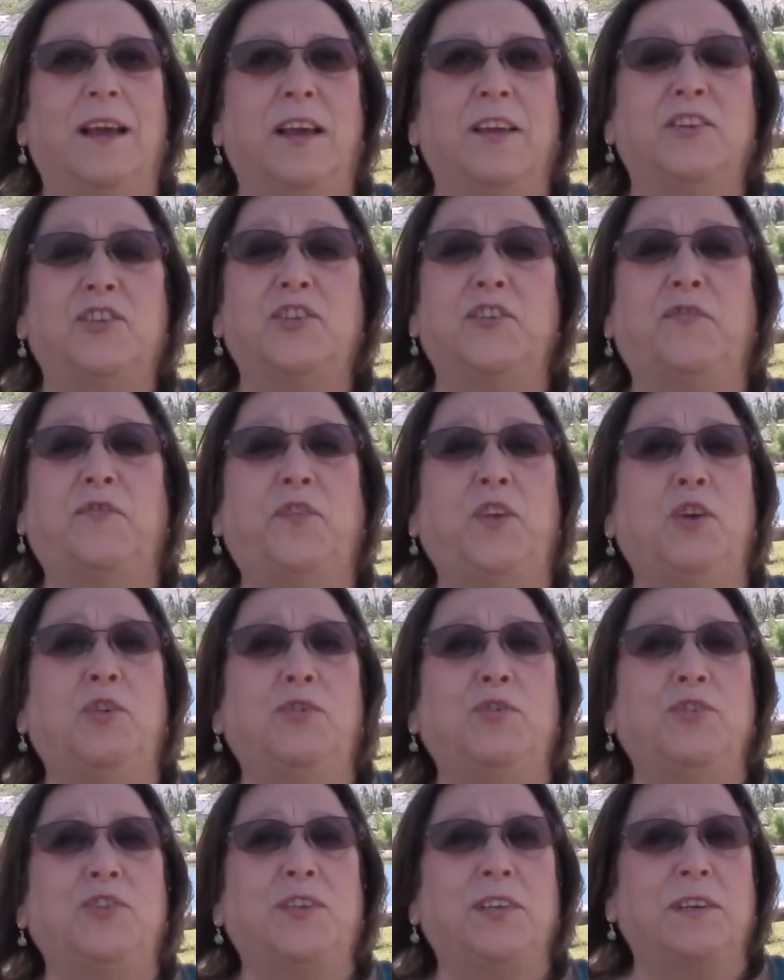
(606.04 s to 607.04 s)

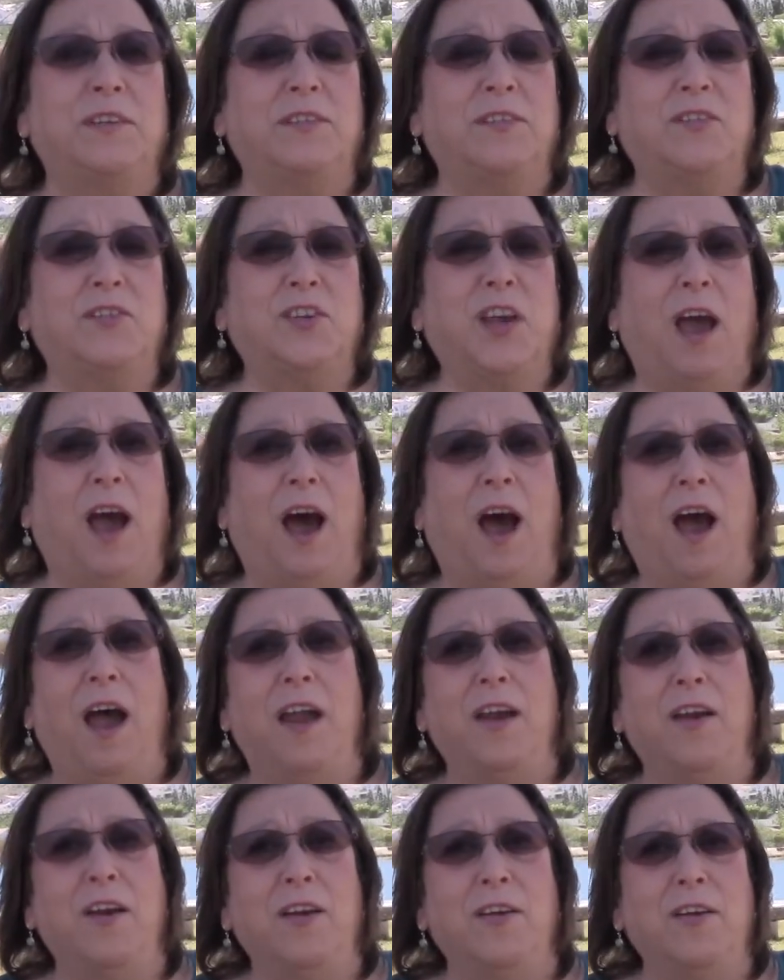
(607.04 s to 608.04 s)
Diffused an
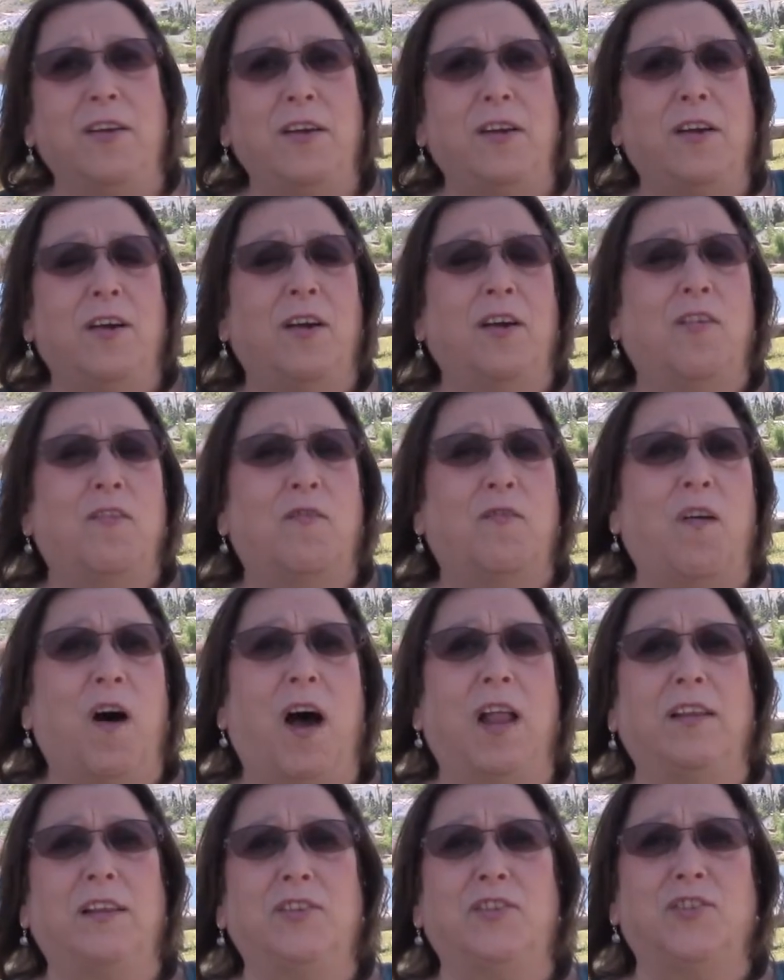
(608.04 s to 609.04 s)
entire
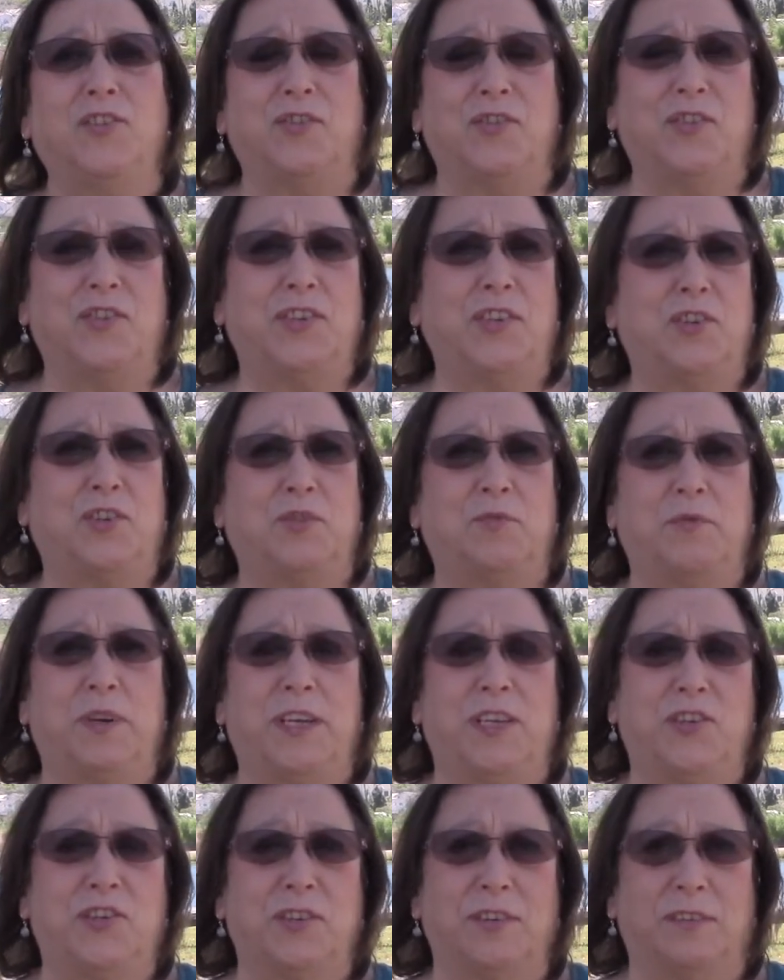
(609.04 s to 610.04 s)
volatile
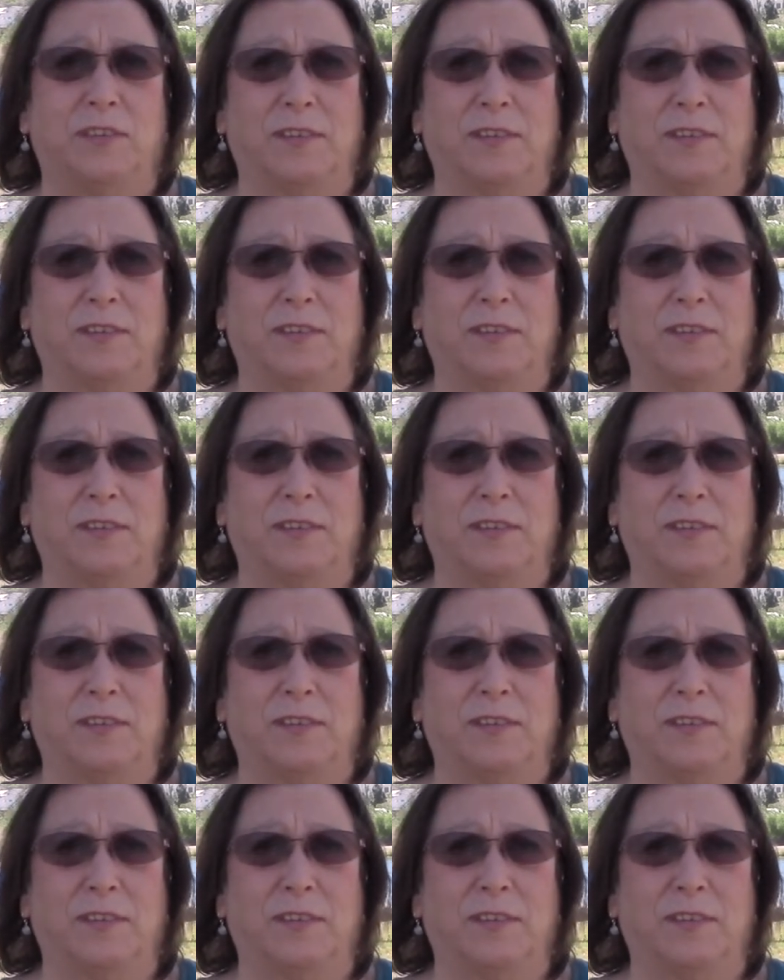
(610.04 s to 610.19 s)
situation.